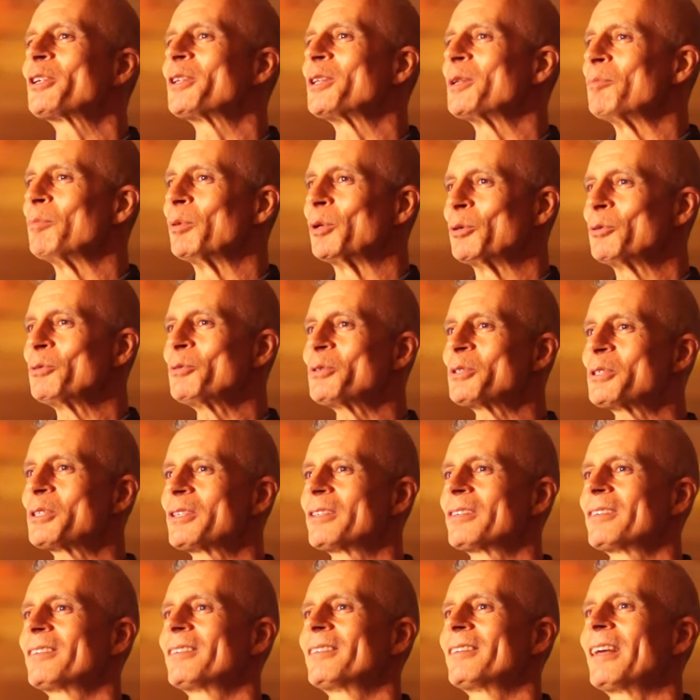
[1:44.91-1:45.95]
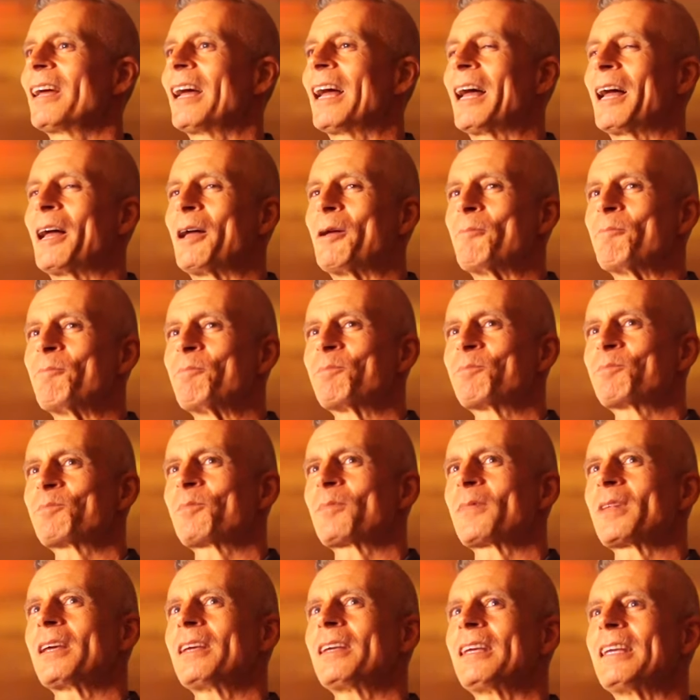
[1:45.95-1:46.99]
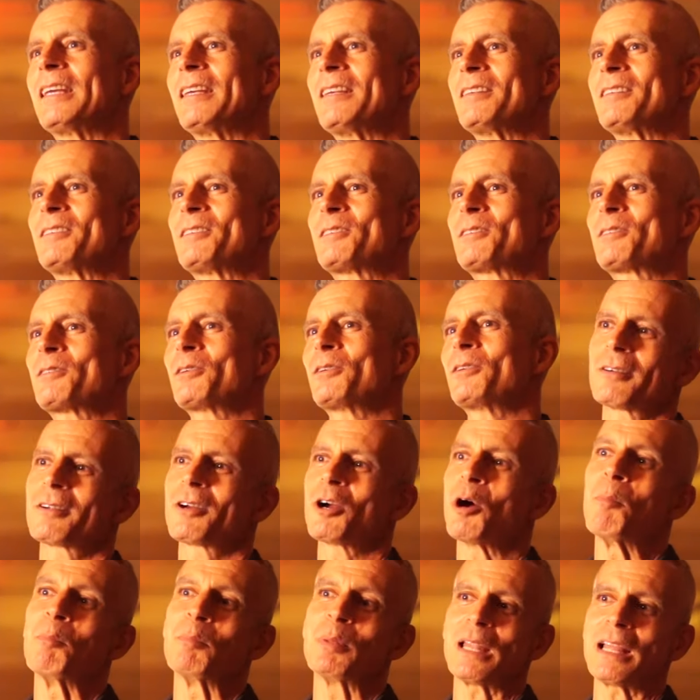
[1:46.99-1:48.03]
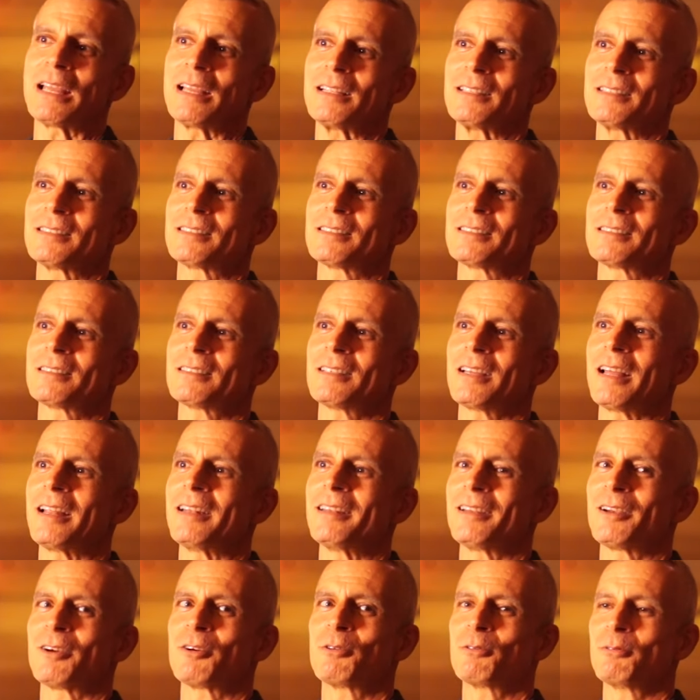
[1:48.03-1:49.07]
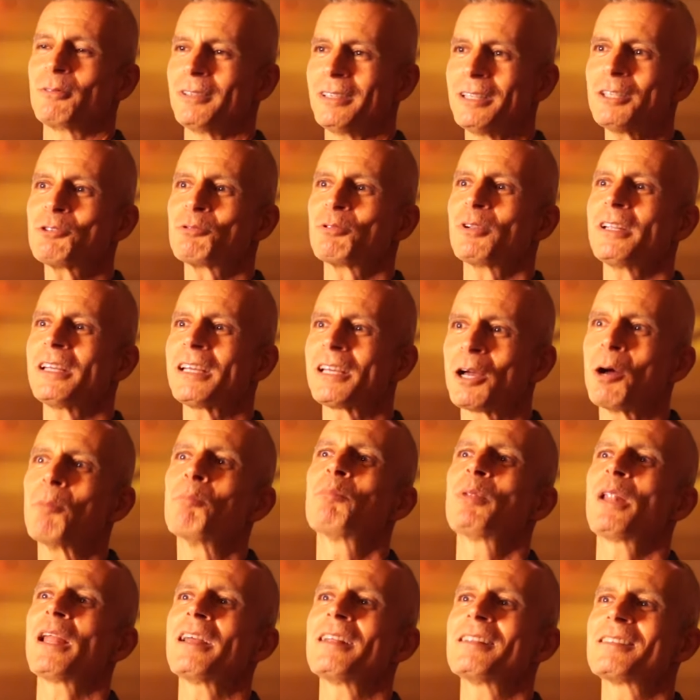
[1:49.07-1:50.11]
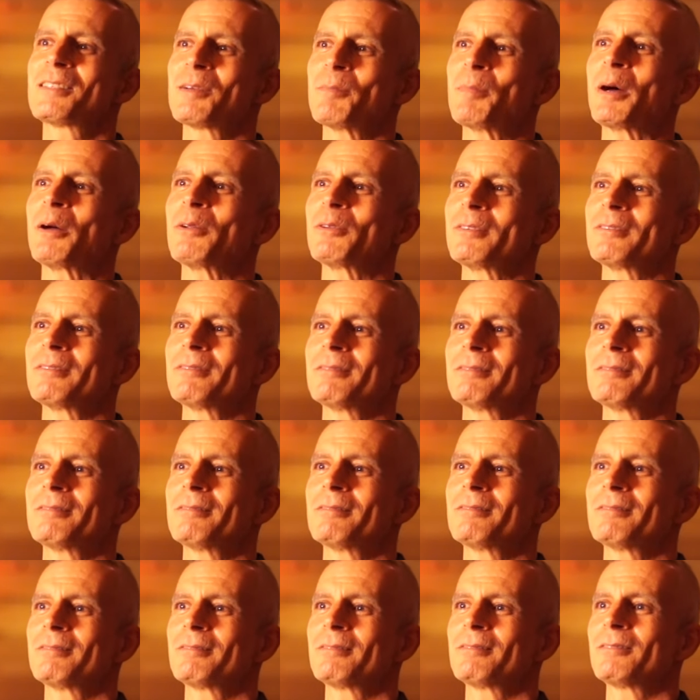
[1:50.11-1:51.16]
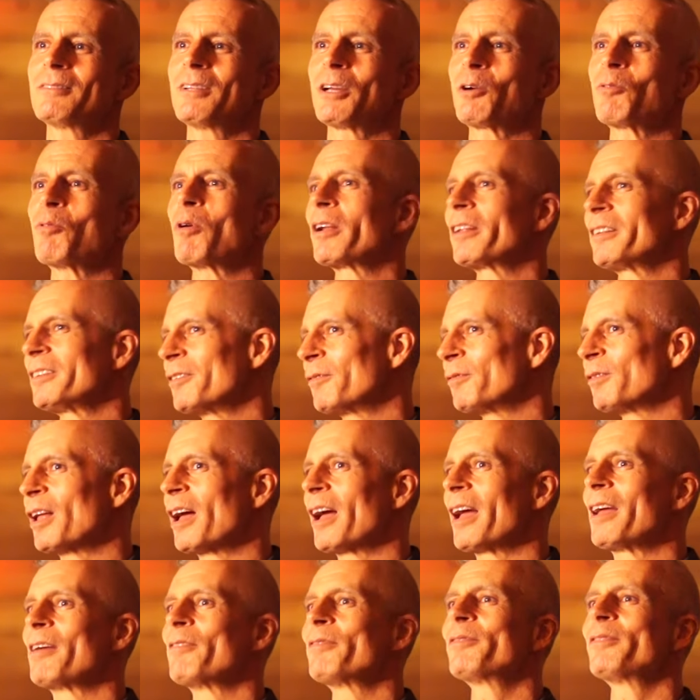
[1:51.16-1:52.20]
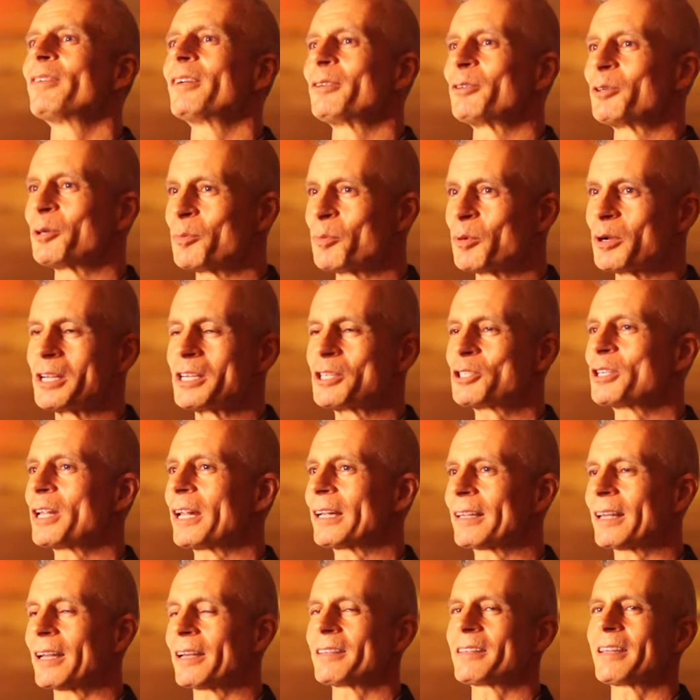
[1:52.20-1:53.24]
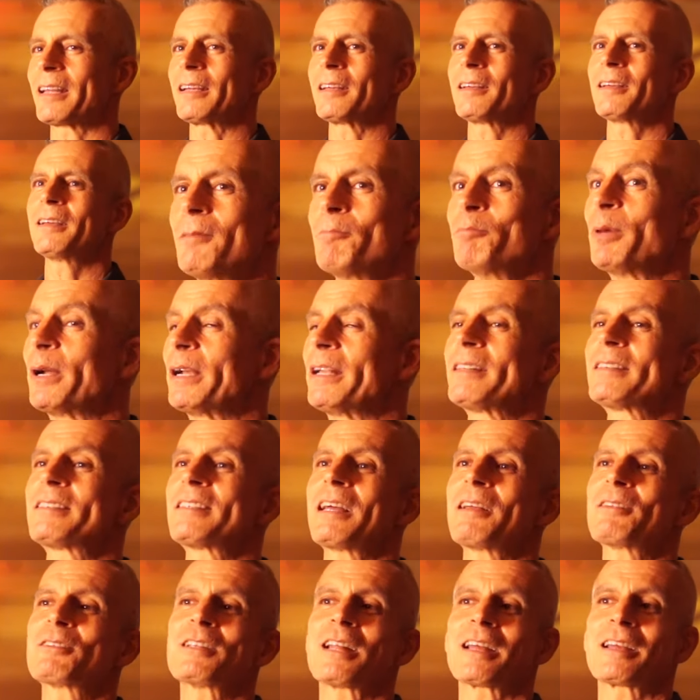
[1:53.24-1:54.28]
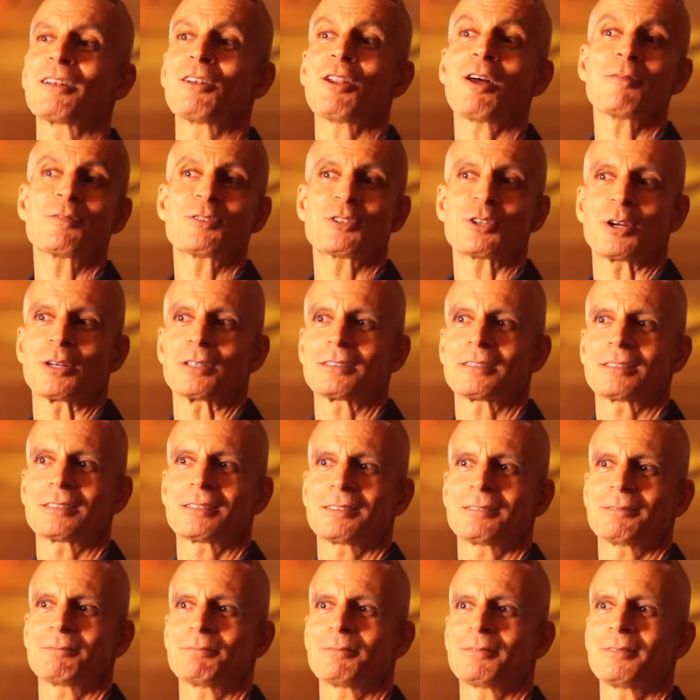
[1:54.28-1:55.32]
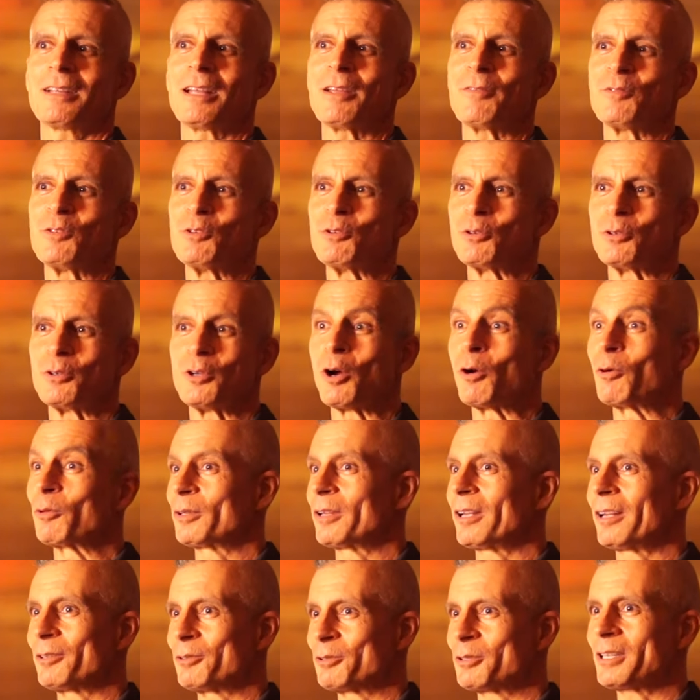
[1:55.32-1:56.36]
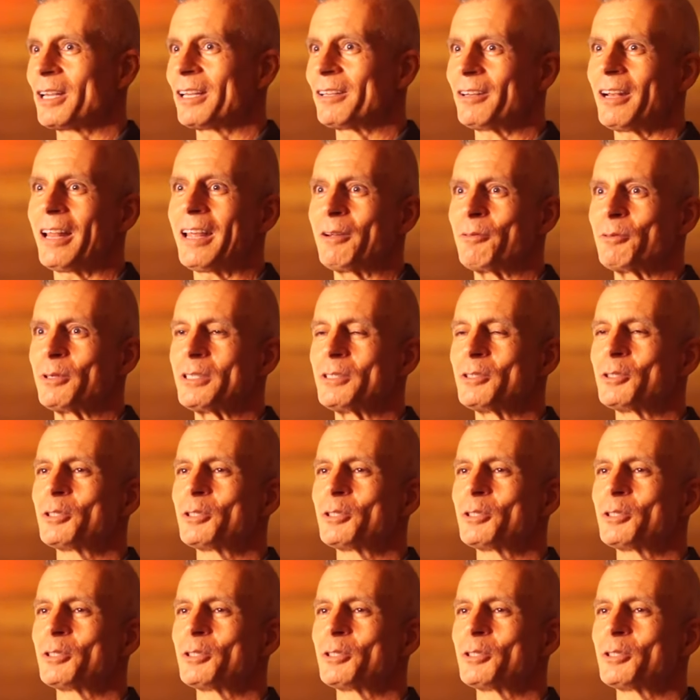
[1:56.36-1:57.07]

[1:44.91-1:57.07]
of the blues is complaints, and they're literally complaints about the quality of life under British, that kind of thing. But it sounds like love songs if you don't understand the language.